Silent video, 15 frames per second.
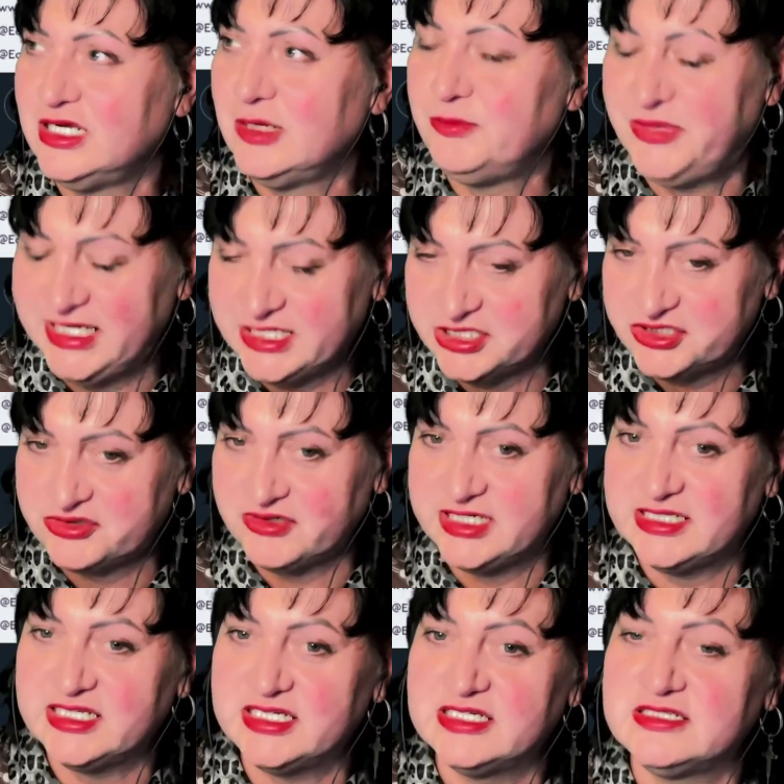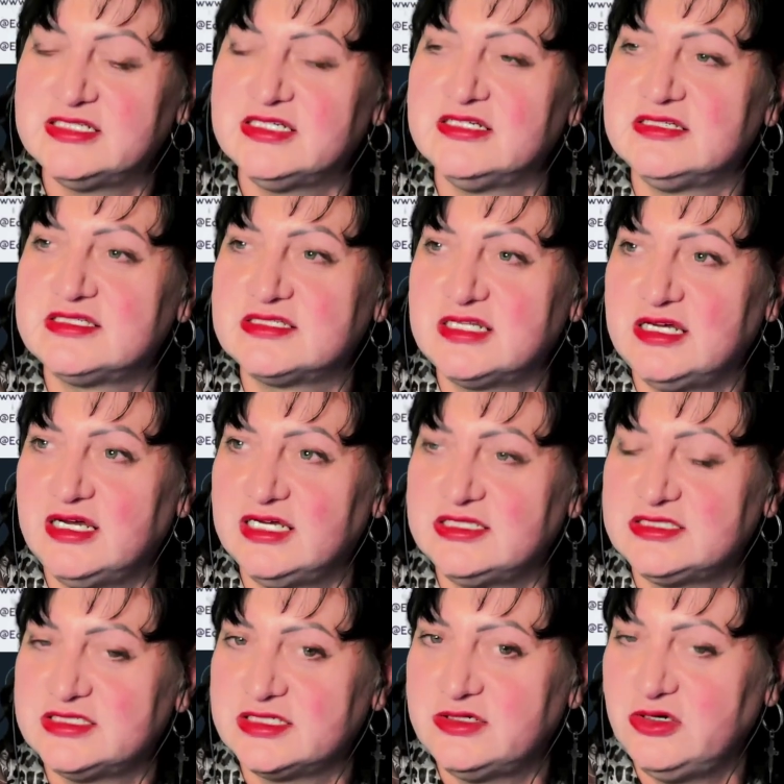bigotry that has started
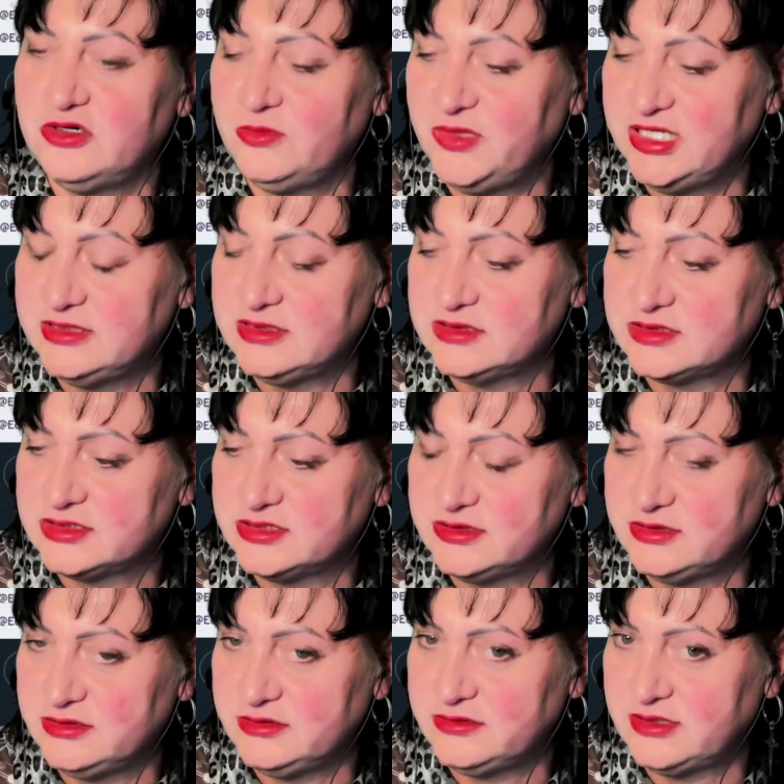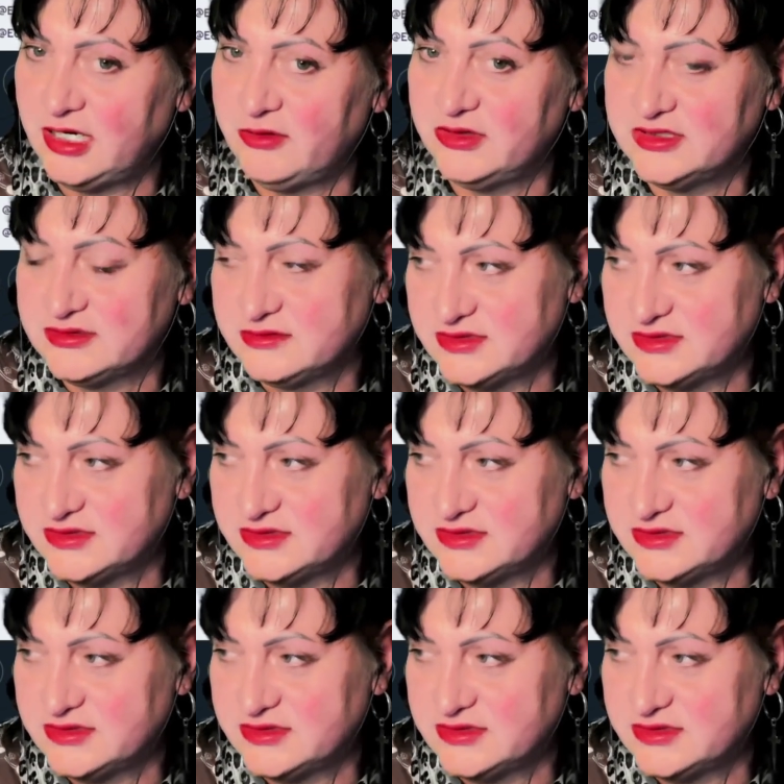to come into our